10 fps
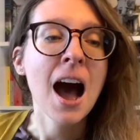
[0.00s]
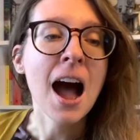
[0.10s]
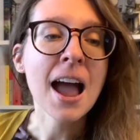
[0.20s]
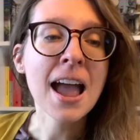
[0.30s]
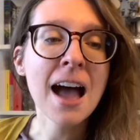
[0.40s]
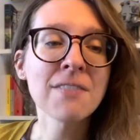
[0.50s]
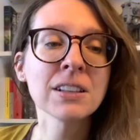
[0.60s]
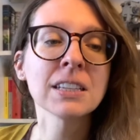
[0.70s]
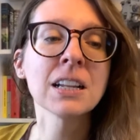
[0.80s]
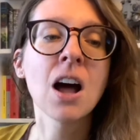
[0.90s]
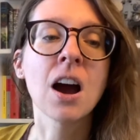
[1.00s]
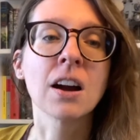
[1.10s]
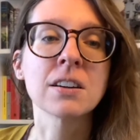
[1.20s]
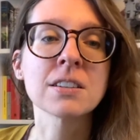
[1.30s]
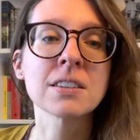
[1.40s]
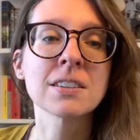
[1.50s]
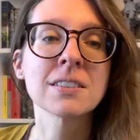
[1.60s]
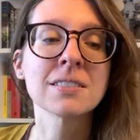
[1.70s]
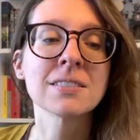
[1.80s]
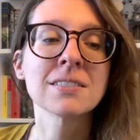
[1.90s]
I have a little heart
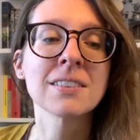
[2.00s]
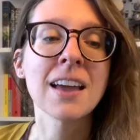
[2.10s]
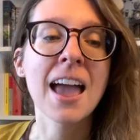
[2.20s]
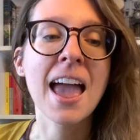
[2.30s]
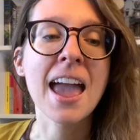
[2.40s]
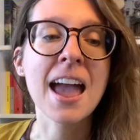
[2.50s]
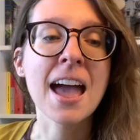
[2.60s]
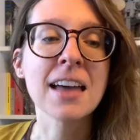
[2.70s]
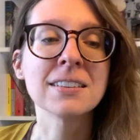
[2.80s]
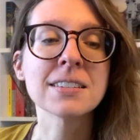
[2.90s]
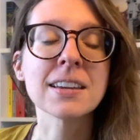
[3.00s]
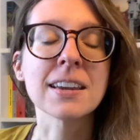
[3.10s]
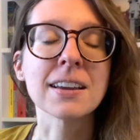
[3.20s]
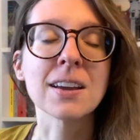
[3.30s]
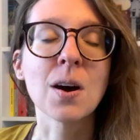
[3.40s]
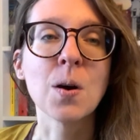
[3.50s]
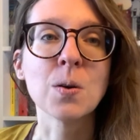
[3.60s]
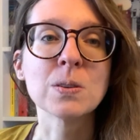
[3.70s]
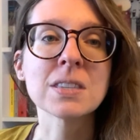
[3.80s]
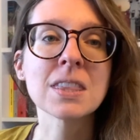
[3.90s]
and it
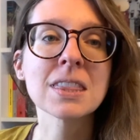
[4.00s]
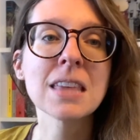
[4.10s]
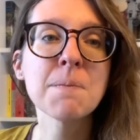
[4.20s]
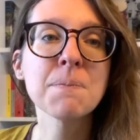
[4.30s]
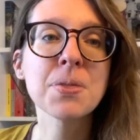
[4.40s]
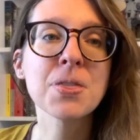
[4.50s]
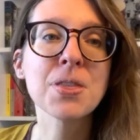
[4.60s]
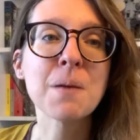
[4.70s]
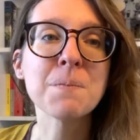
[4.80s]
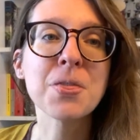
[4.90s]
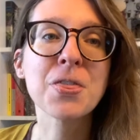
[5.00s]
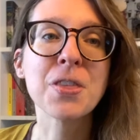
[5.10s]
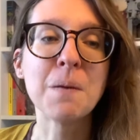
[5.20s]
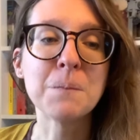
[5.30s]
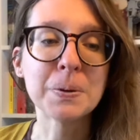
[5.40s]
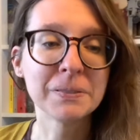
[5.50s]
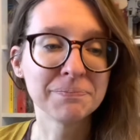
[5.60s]
goes thump, thump, thump.